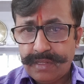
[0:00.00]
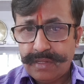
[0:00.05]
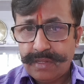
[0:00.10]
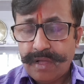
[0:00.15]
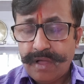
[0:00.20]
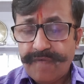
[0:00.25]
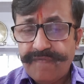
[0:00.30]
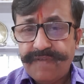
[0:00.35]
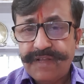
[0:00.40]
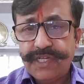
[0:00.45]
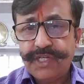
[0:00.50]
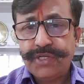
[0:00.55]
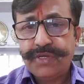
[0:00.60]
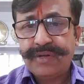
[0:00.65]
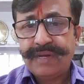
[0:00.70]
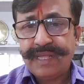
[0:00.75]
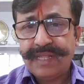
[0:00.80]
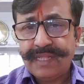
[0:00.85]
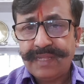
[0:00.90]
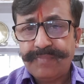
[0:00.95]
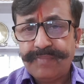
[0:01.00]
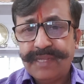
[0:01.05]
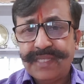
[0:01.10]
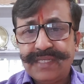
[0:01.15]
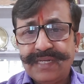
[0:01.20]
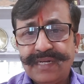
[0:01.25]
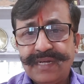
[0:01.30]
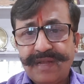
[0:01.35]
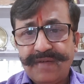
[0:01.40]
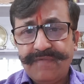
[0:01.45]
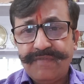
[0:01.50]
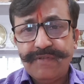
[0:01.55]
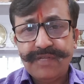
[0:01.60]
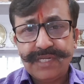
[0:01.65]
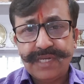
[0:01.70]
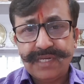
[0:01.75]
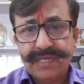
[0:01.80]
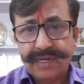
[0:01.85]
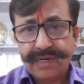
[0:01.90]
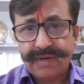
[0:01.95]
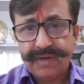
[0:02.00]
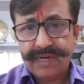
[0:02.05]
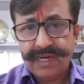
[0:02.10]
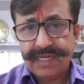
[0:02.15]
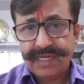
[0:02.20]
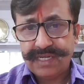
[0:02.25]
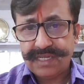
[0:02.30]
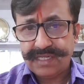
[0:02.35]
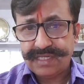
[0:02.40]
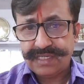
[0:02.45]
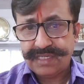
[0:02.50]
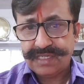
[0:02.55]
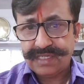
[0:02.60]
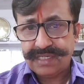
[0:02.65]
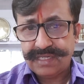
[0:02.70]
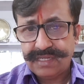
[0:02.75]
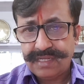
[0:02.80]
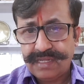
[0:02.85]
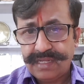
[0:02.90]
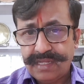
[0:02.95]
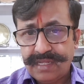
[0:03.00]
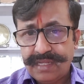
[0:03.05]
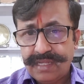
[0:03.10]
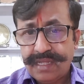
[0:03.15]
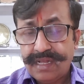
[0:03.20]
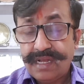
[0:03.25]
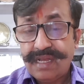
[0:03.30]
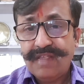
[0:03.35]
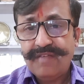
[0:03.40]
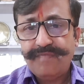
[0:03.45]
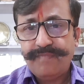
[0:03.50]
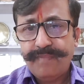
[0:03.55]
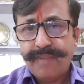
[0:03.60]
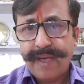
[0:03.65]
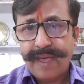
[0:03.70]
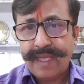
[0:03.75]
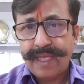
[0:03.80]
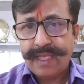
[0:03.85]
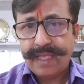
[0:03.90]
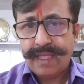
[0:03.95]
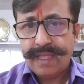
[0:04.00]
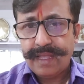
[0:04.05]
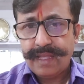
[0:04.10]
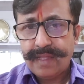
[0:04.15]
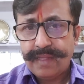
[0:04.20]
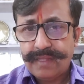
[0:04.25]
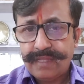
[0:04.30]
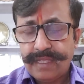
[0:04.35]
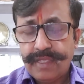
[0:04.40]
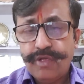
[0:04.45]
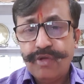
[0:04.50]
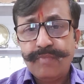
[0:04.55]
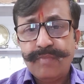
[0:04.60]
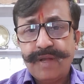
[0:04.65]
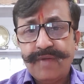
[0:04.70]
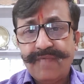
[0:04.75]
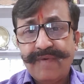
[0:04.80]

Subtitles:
of ensuring the present and future generations live by the human